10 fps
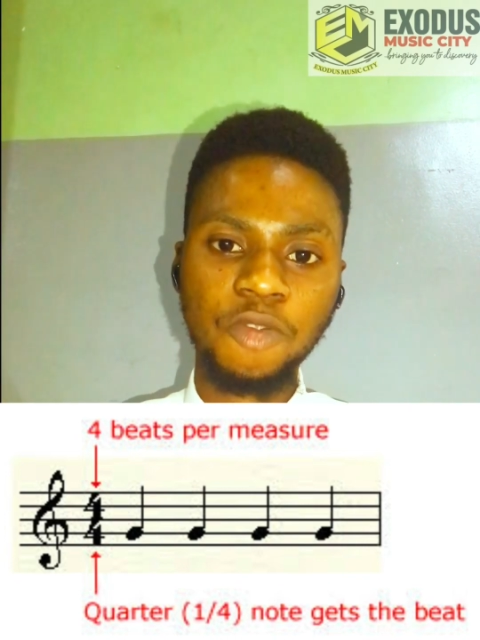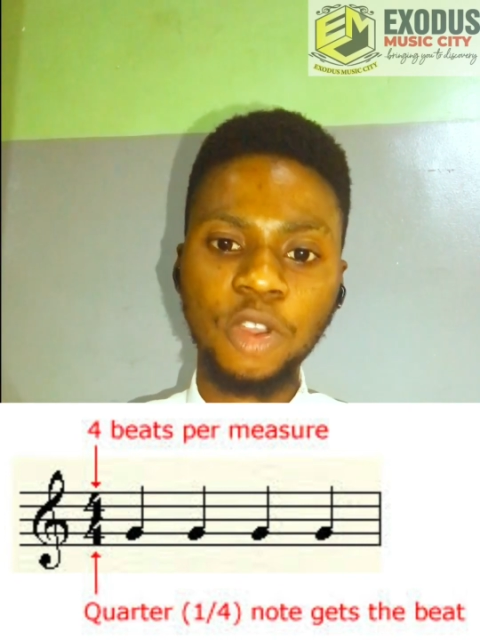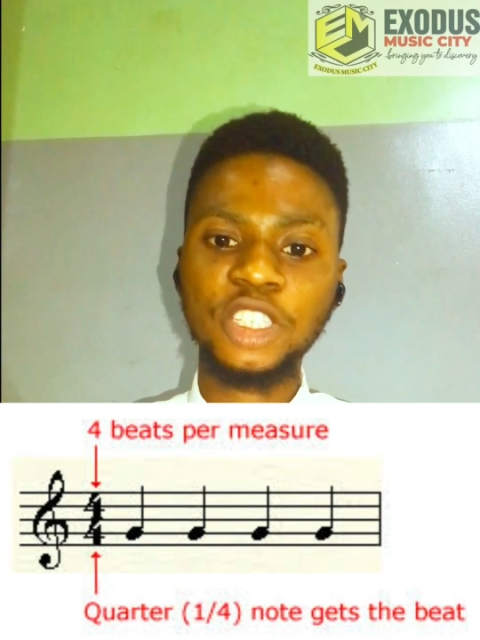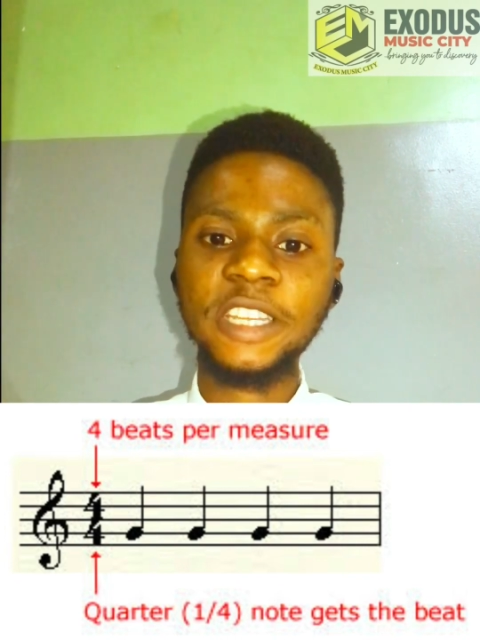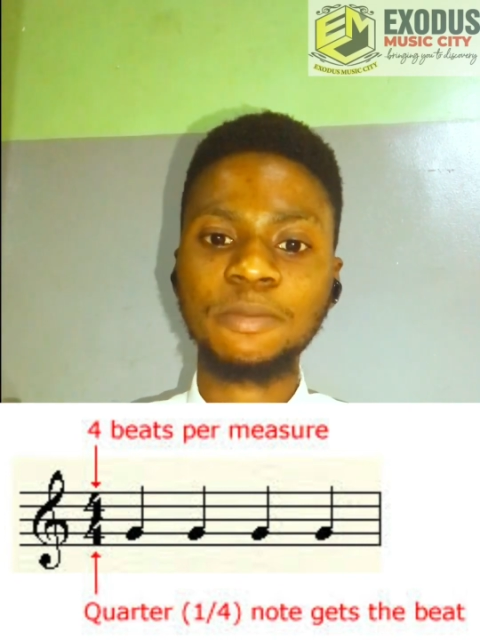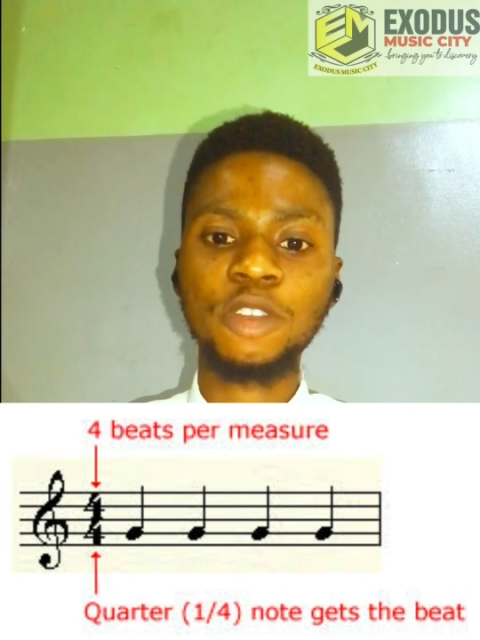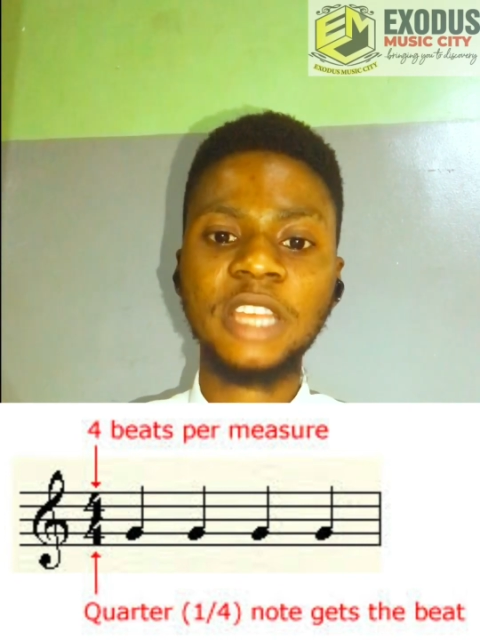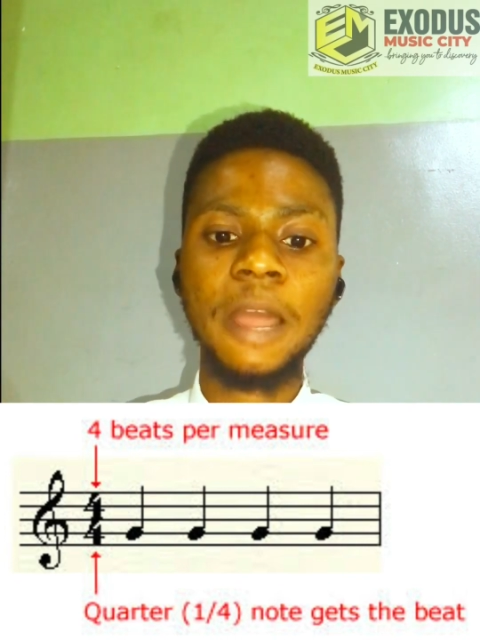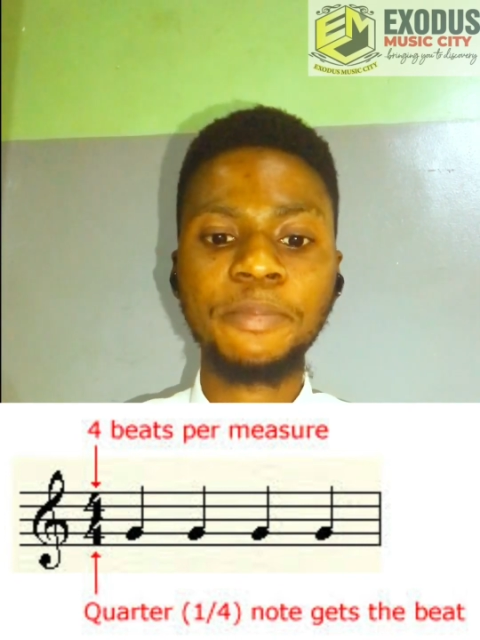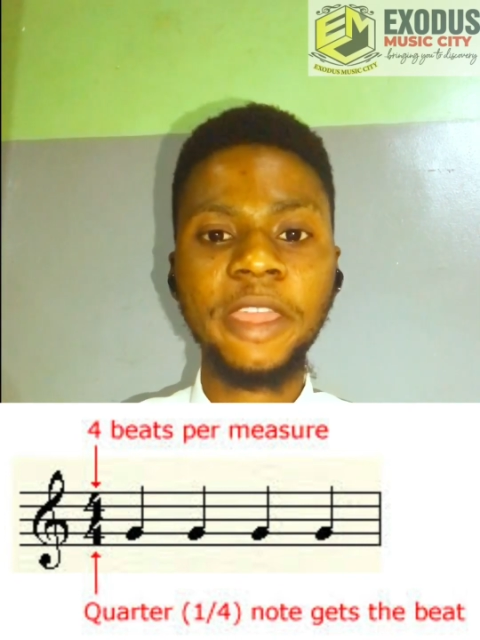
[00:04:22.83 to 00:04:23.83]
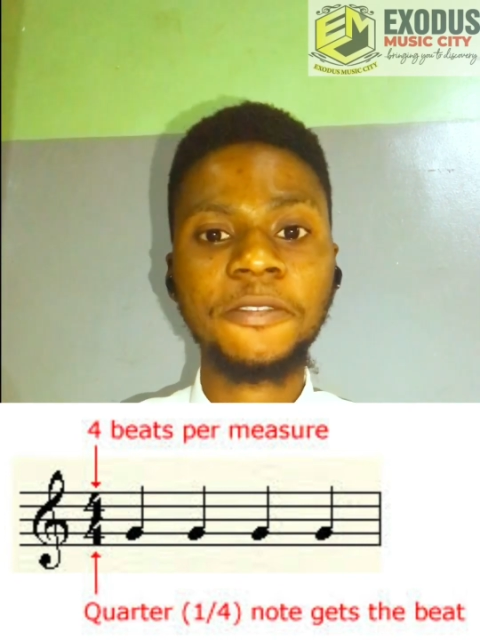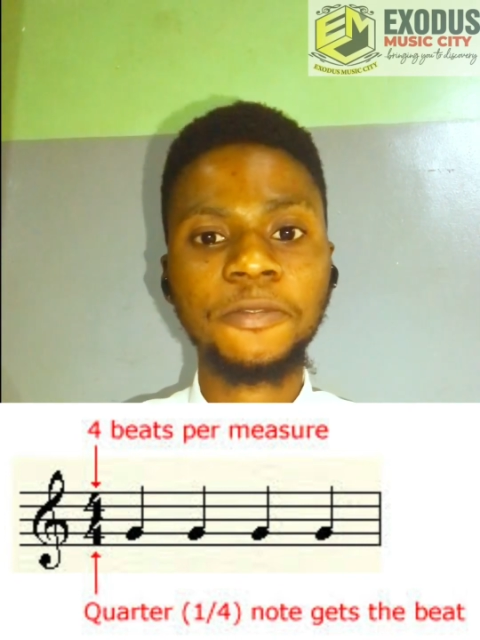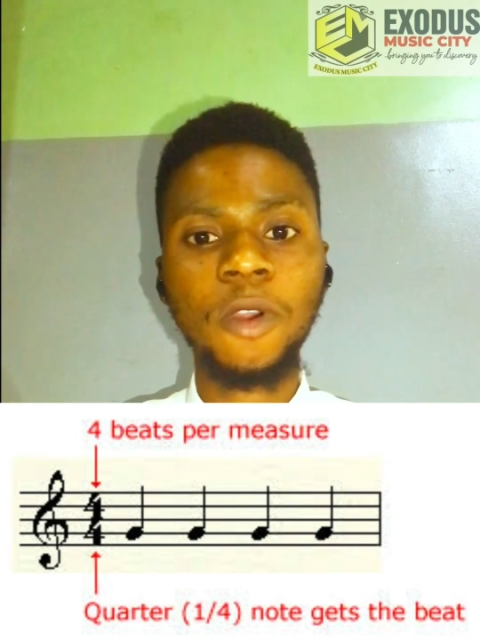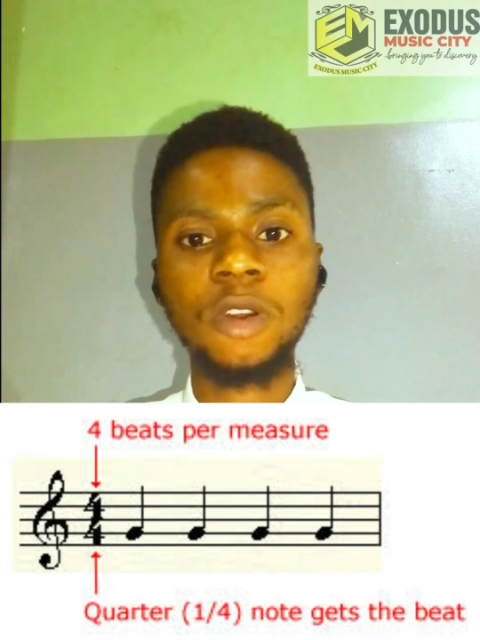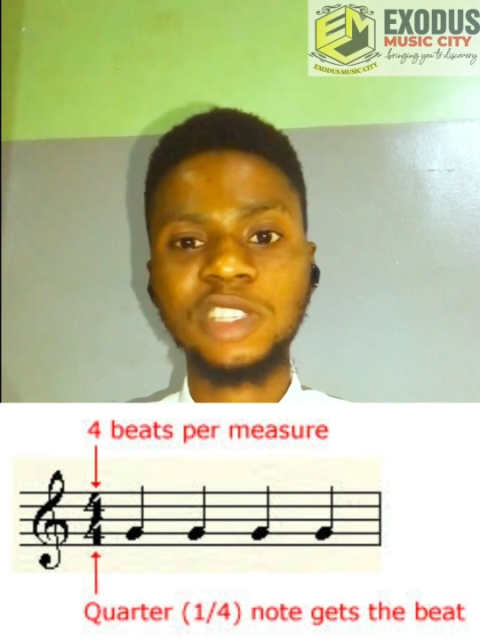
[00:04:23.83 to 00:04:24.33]
Crotchet must appear
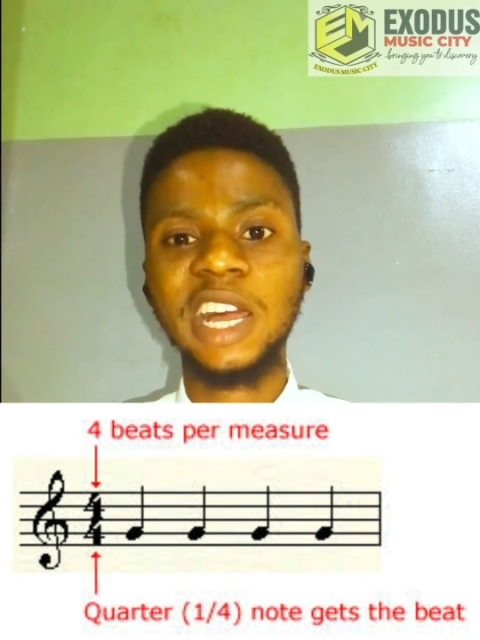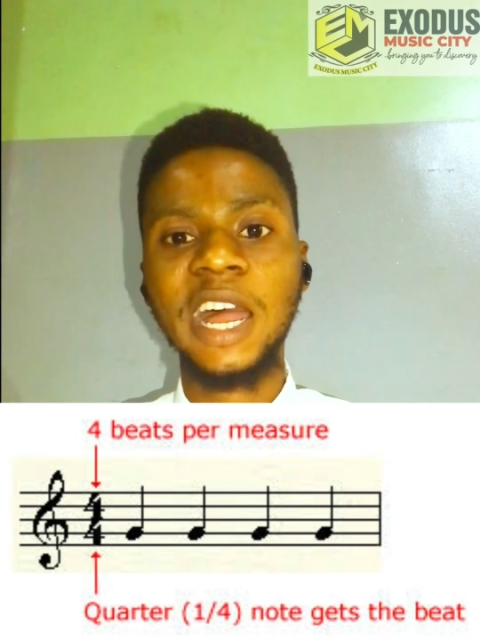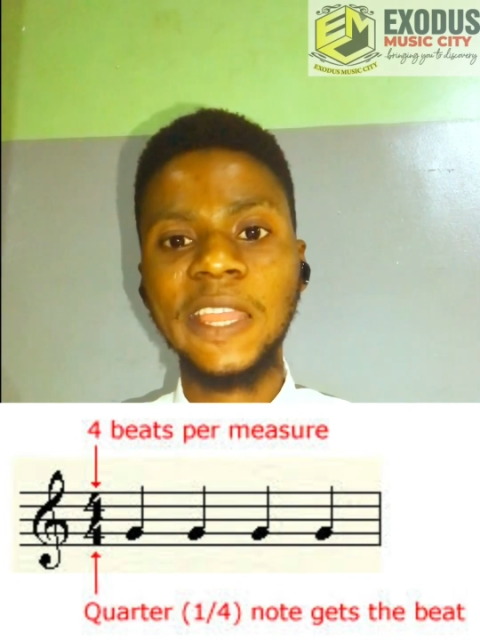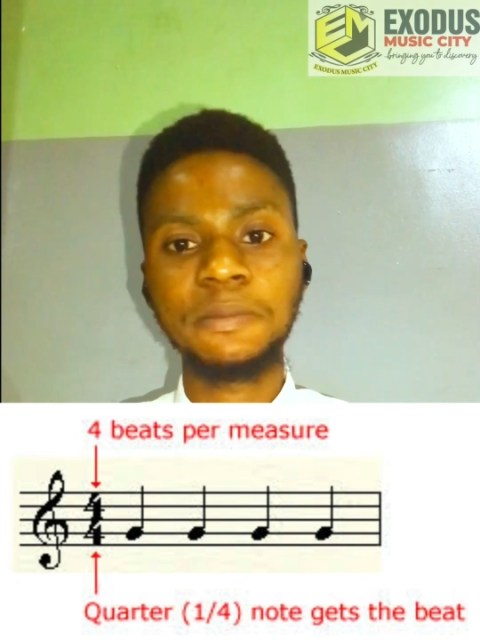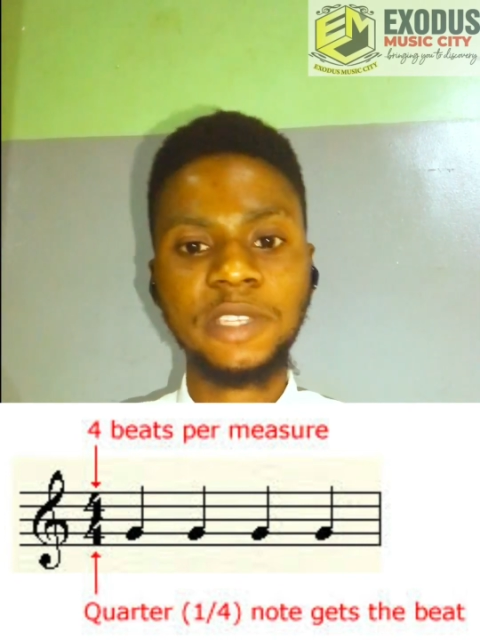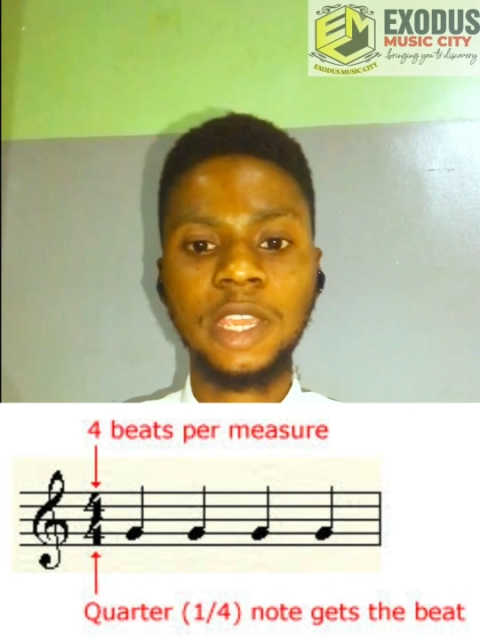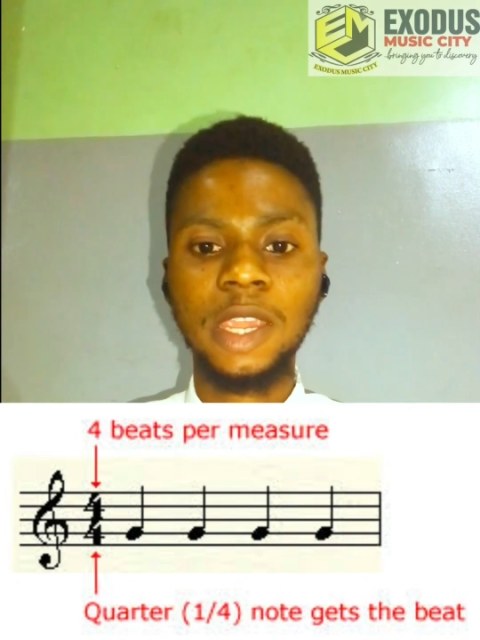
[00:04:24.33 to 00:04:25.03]
4 times